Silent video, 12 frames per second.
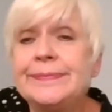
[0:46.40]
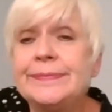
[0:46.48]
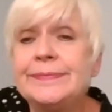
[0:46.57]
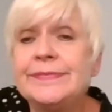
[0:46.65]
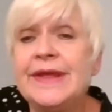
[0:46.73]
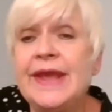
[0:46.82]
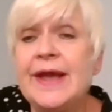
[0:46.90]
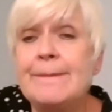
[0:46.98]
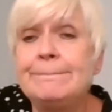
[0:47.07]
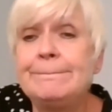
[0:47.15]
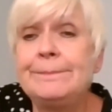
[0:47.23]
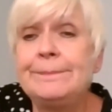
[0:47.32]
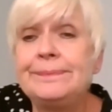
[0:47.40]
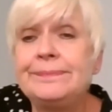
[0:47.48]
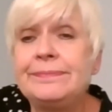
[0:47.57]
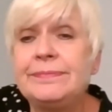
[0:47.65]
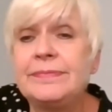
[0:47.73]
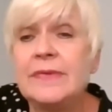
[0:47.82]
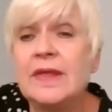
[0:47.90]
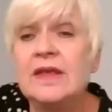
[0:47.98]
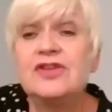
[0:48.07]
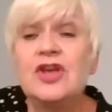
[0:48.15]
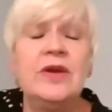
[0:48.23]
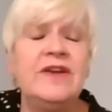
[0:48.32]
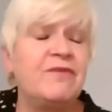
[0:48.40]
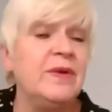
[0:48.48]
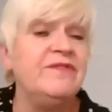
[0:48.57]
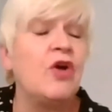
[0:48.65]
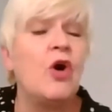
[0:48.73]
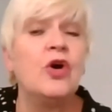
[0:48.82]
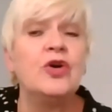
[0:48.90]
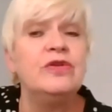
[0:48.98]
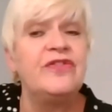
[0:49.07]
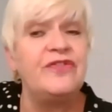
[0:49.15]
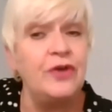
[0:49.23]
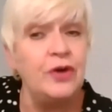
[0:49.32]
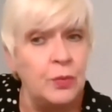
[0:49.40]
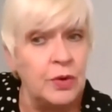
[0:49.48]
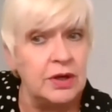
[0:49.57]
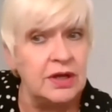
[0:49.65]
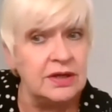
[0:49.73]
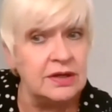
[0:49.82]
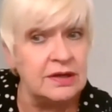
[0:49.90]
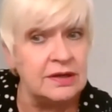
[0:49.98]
Yeah. So if we've got good footwork,